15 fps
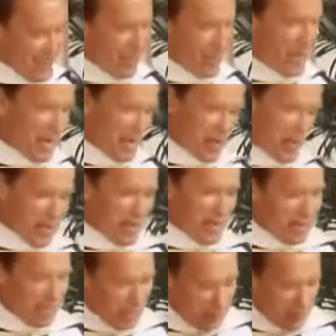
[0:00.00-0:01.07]
But anyway,
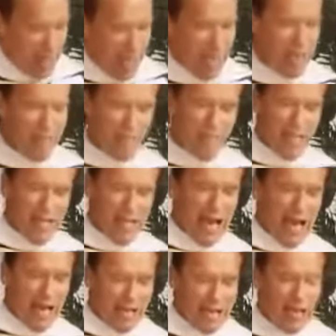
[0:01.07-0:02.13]
that's okay.
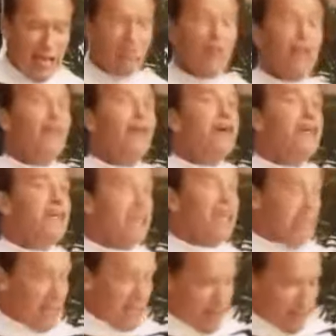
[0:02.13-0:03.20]
I take whatever I can
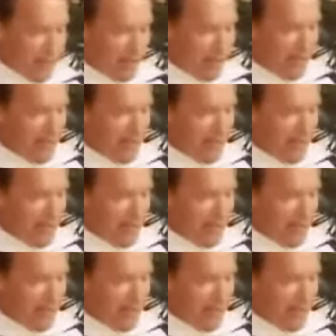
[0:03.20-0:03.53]
get.